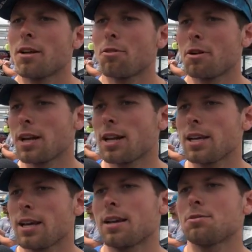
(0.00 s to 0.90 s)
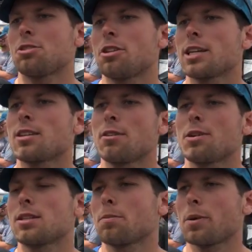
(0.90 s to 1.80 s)
really um, strictly
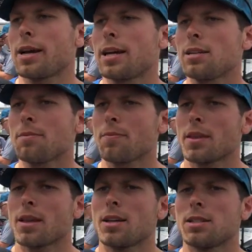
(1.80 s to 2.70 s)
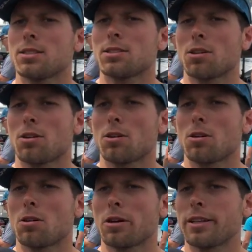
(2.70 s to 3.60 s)
with the plan.
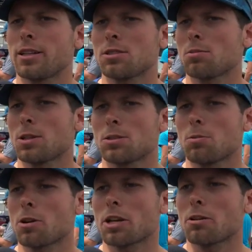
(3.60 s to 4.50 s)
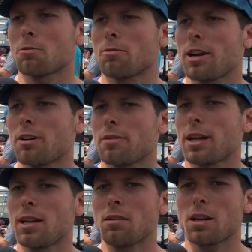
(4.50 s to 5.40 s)
So, and it was working very
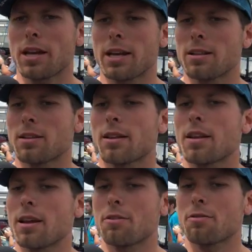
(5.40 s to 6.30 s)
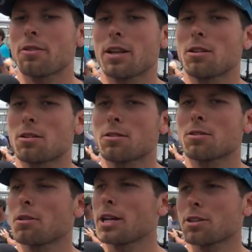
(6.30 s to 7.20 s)
well, and I feel
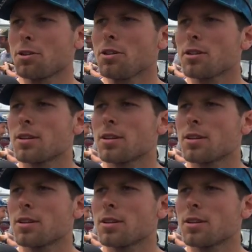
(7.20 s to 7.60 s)
quite good.